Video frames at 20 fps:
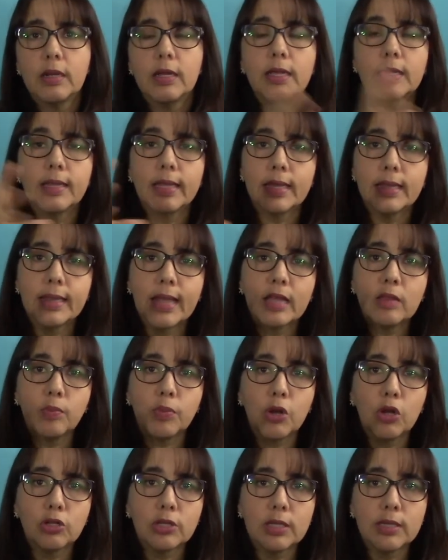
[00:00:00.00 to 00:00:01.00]
And then that
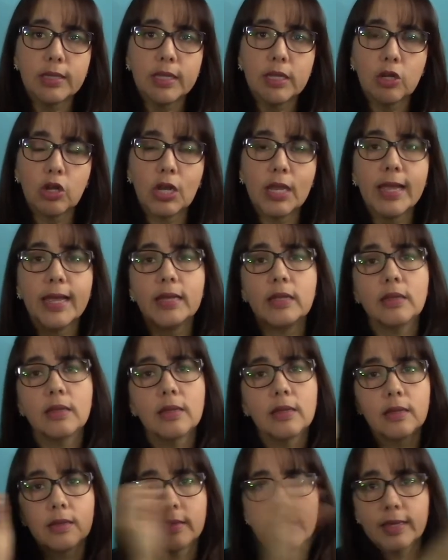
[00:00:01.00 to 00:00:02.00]
block that they collect,
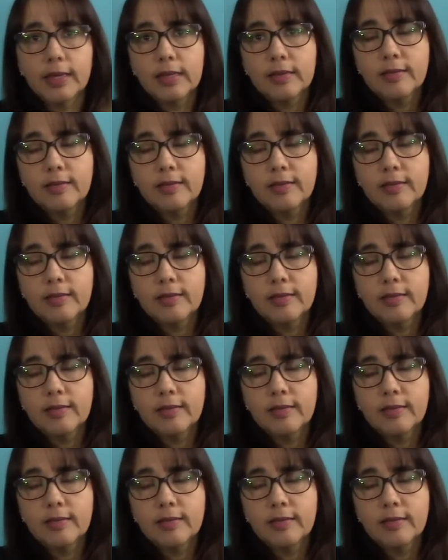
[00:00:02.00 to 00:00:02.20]
they can